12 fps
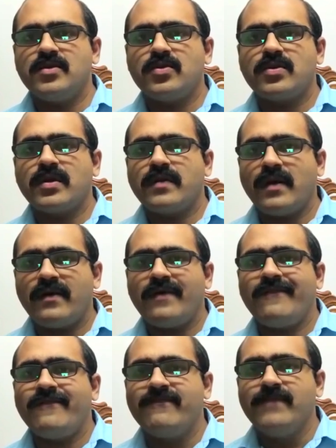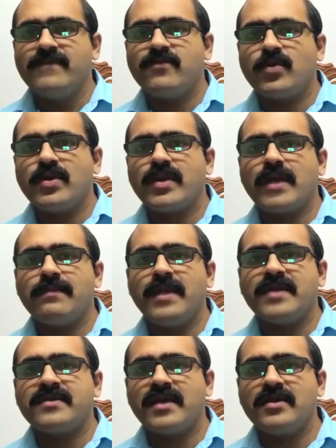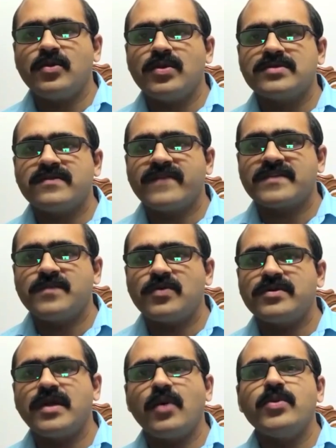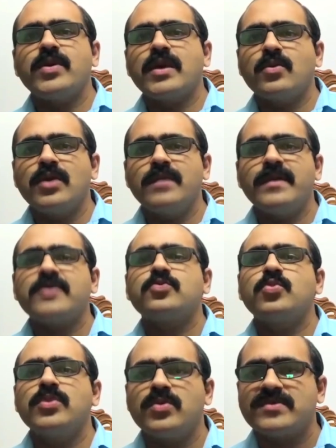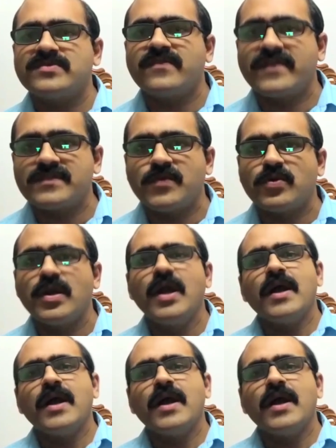before you can make 10 units of export. Now you can only make 2 units of export. That is called